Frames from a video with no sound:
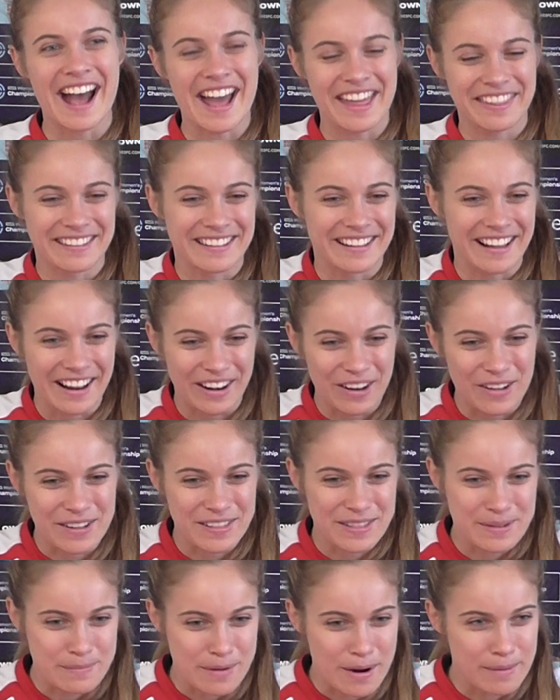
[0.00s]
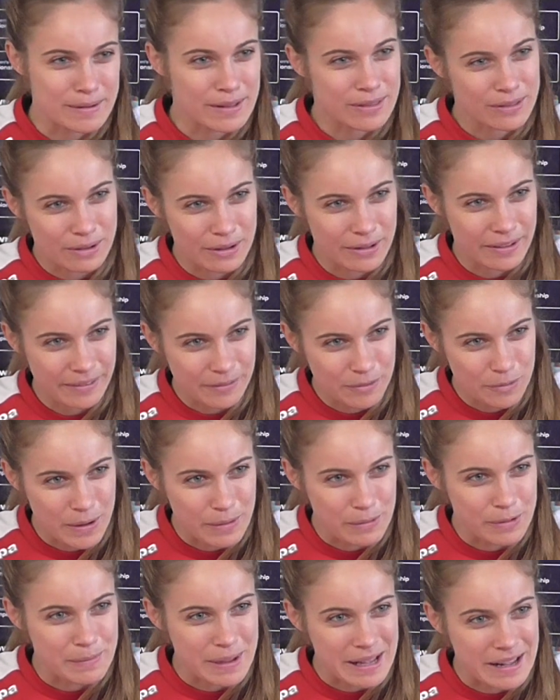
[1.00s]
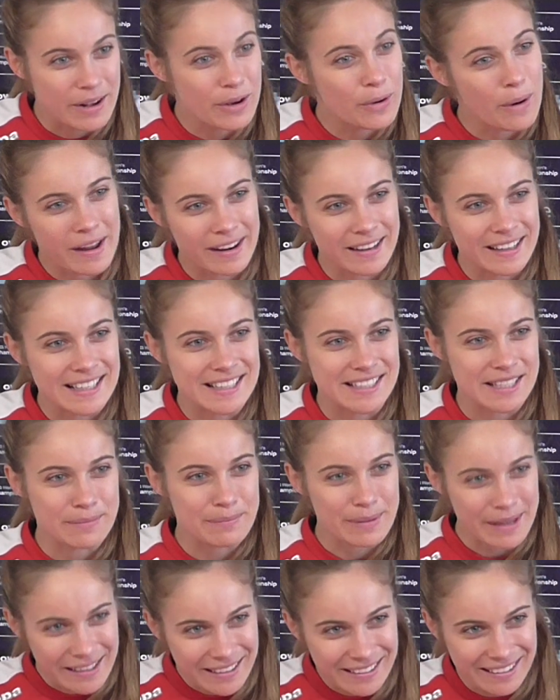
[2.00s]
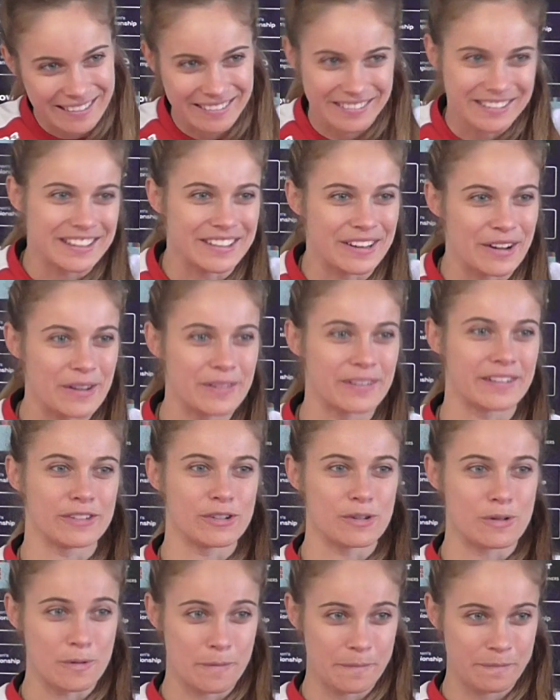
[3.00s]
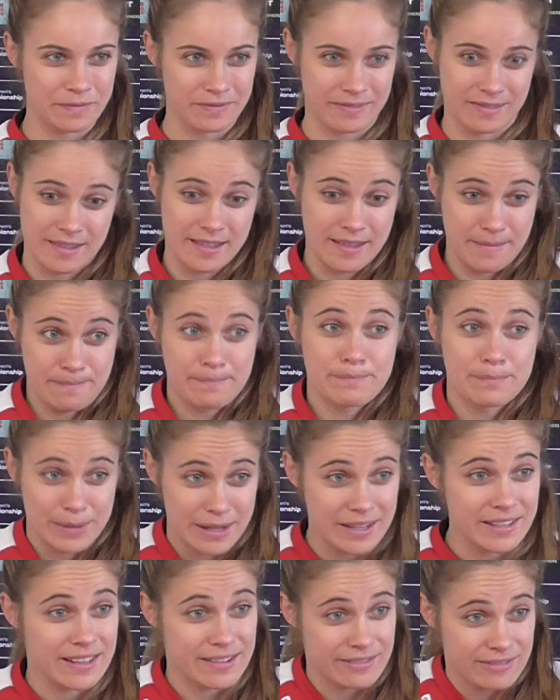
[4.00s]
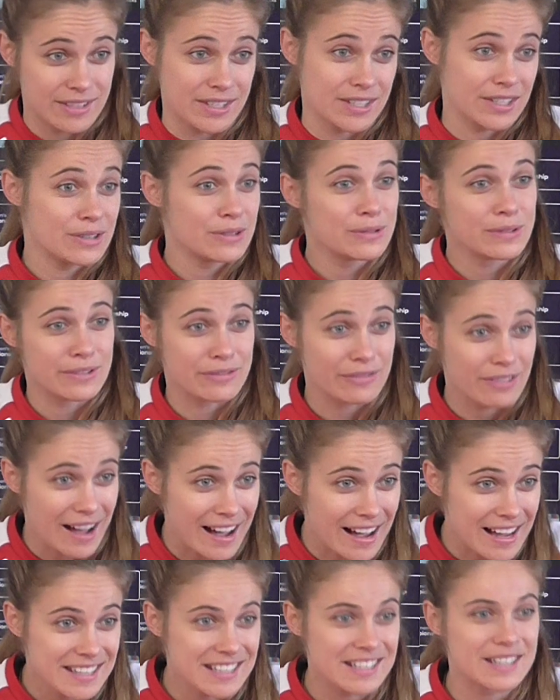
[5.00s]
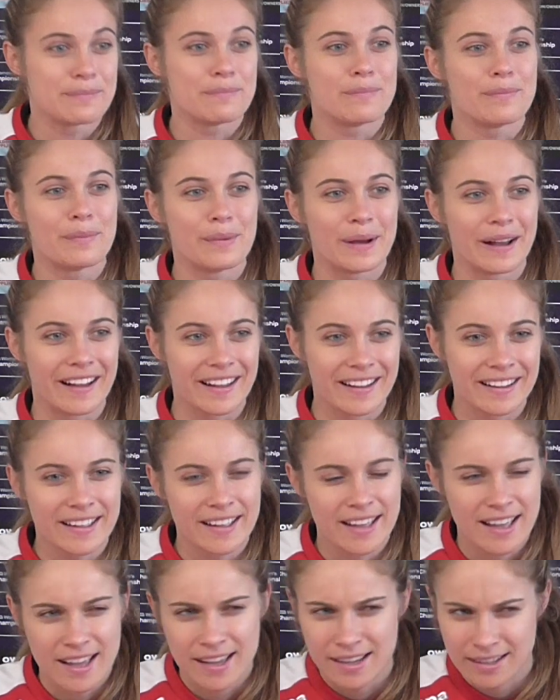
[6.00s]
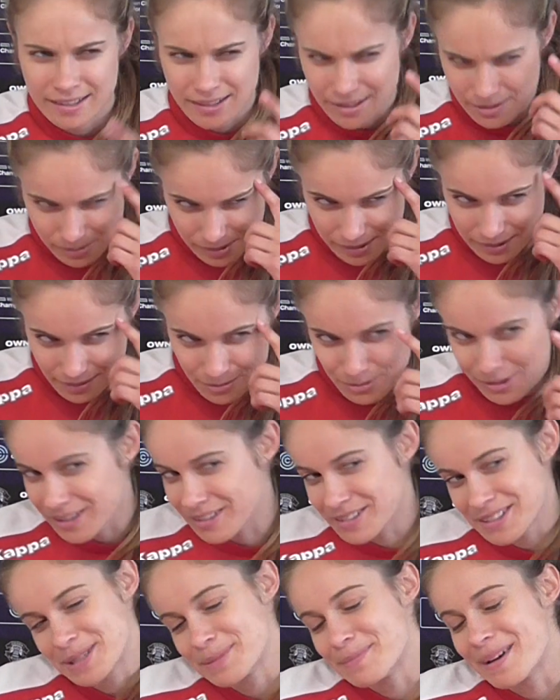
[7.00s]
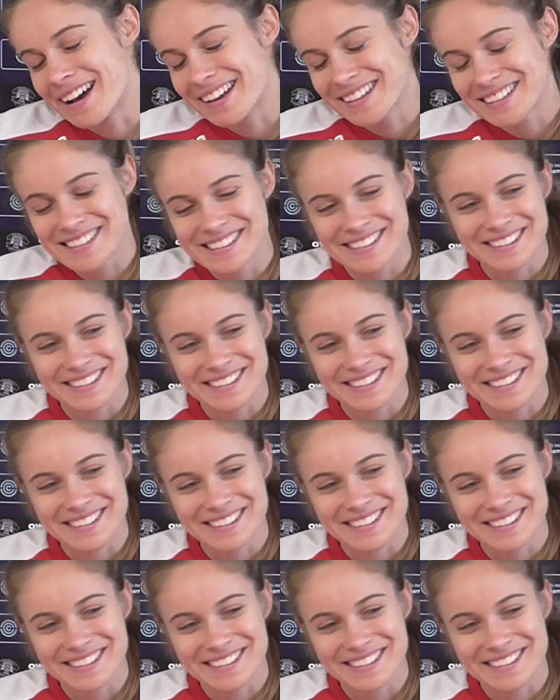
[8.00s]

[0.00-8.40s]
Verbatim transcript: I think a lot of them probably thought we would be quite an easy beat. You know, they're all they're big, they're physical, they're fast, but yeah, we, we got smarts.